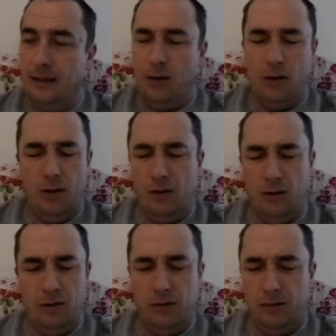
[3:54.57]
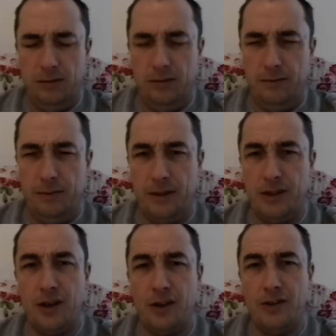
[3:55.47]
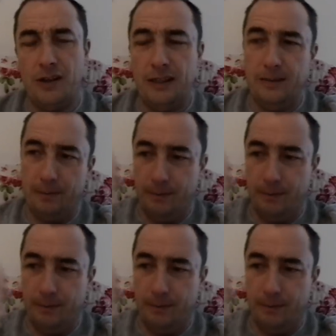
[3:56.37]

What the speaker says: Oh, bit of salt in it.